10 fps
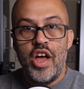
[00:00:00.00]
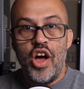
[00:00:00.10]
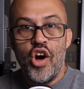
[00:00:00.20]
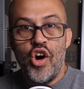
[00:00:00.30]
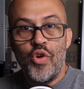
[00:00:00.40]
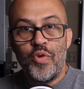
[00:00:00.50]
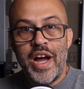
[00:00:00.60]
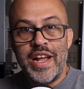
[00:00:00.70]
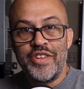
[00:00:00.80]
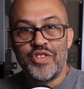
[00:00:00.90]
All
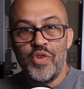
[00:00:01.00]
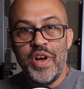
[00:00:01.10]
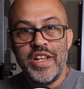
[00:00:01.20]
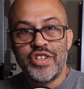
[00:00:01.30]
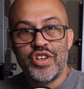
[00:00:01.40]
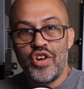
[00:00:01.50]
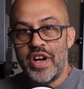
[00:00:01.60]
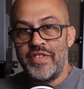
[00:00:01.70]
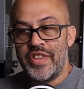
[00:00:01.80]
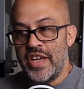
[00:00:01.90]
right, let's go ahead and start
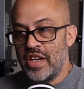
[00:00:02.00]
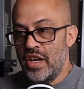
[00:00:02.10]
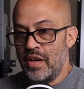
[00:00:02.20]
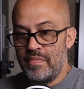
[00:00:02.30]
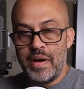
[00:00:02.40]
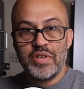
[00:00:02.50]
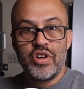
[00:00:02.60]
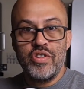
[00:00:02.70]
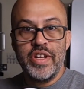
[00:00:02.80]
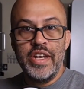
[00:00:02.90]
everything up. I'm gonna
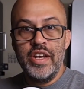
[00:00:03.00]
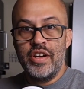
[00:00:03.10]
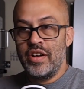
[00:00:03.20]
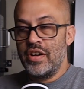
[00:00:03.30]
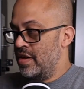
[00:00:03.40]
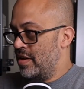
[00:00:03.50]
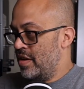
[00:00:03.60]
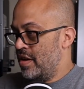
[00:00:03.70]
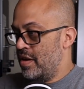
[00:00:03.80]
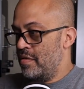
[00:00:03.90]
start the heater,
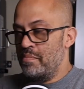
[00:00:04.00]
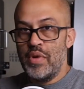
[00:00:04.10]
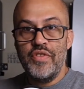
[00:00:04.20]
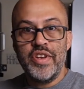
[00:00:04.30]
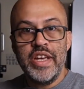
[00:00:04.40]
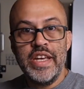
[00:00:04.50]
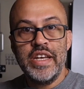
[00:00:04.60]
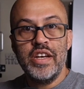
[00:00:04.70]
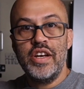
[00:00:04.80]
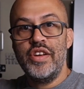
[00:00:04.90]
both the heat
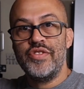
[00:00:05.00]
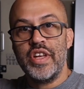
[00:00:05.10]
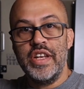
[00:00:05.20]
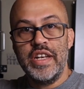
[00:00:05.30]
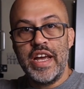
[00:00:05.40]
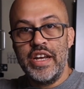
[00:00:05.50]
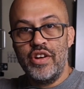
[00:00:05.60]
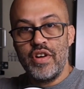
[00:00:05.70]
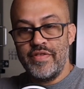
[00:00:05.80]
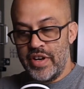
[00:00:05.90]
guns, and then that
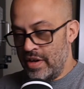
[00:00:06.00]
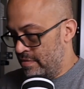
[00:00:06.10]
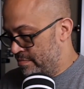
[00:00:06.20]
heater over there.